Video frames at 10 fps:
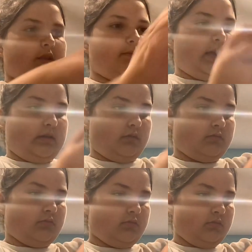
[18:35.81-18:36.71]
amazing.
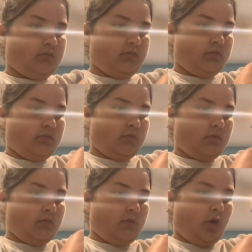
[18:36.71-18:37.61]

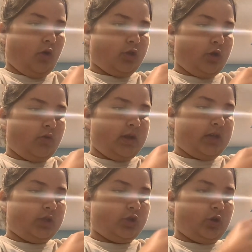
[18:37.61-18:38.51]
Also,
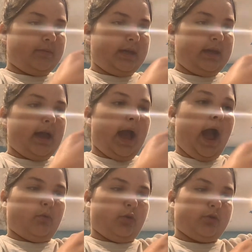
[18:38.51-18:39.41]
it took me
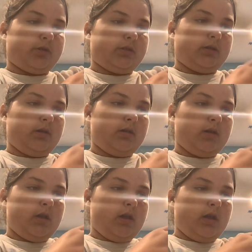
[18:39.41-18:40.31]
hours.
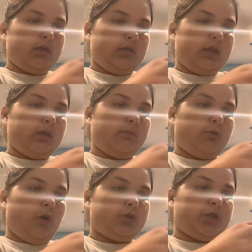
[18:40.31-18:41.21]
This
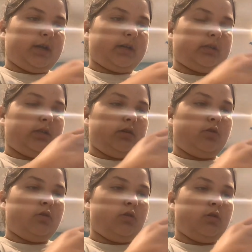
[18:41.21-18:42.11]
project,
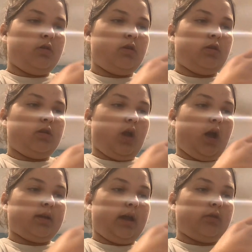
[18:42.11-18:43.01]

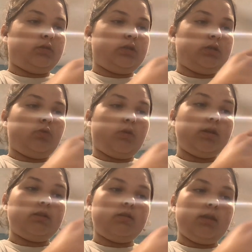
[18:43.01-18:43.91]
not counting
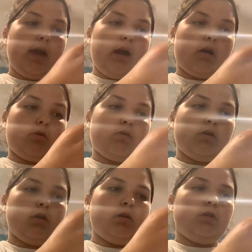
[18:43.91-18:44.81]
right now,
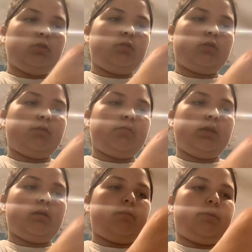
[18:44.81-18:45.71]
took
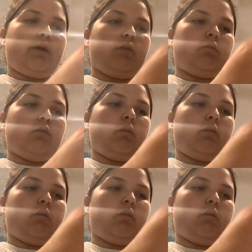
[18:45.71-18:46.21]
me about